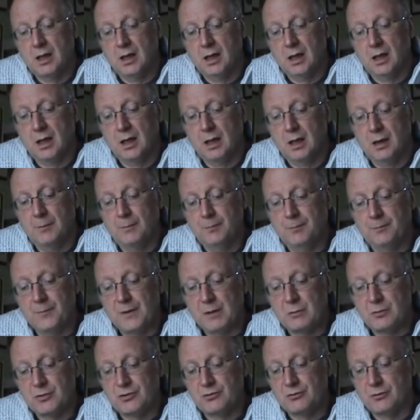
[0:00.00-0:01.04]

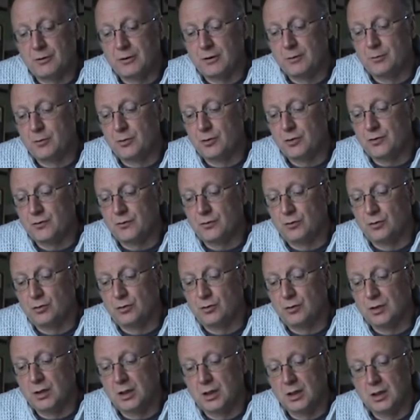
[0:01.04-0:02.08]
It was trying to push
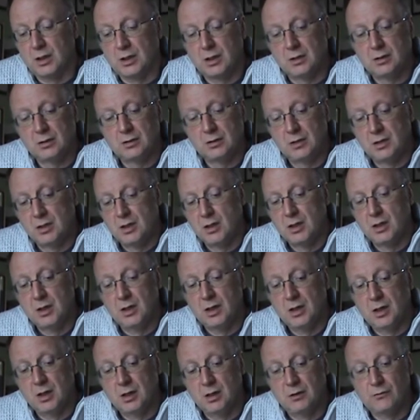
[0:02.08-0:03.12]
for
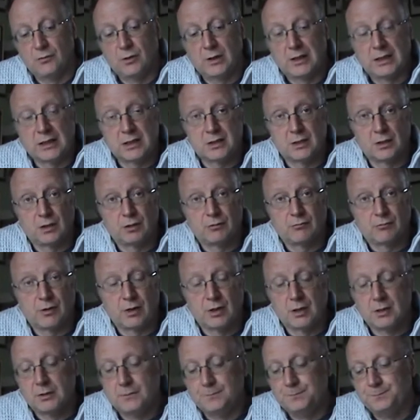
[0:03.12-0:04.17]
Alexandria.